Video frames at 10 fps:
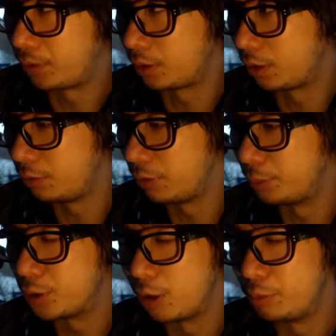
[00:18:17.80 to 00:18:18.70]
kind of
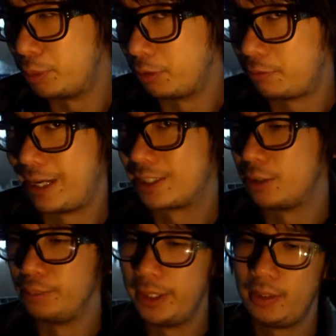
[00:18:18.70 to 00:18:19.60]
observable effect
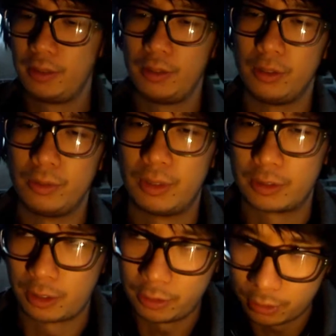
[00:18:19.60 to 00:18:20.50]
in me. You know, I
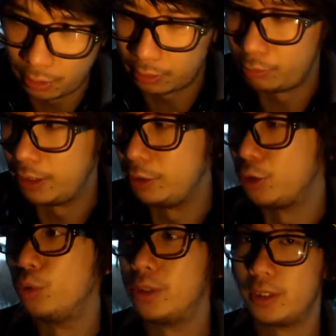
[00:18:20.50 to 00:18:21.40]
started to, like, really
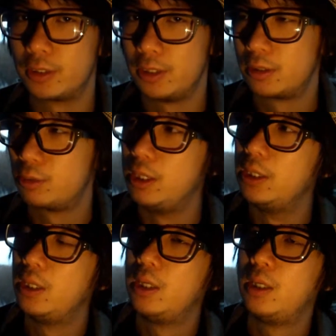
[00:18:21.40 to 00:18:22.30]
notice this, right?
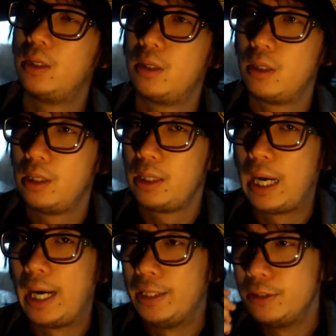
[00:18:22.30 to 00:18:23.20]

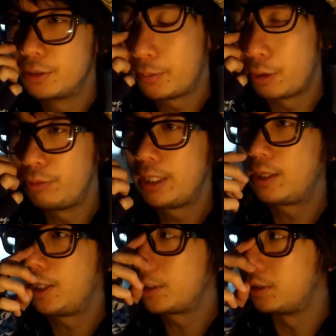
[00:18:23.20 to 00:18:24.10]
And I
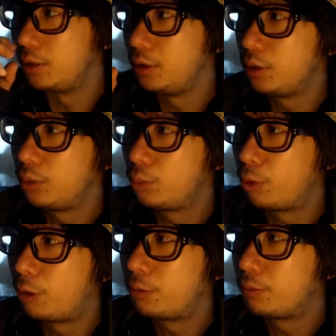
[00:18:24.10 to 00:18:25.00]
realized that, you know,
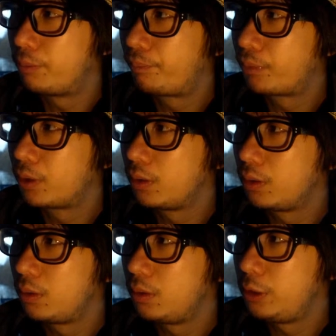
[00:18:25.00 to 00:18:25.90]
well,
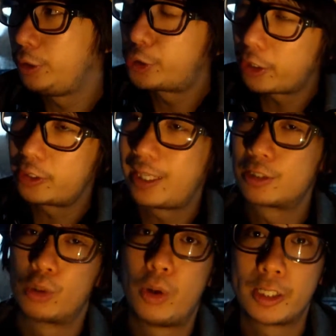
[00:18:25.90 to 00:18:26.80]
you start to
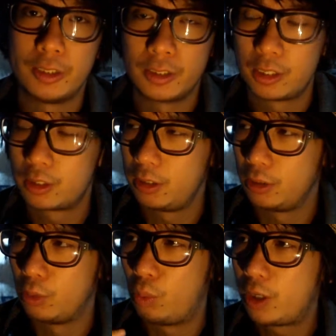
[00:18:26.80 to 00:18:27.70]
ask the question, essentially, you
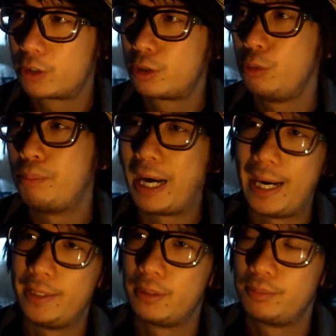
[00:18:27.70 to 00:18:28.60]
know, what's so
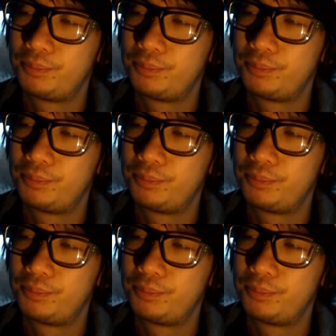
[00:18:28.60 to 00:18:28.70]
bad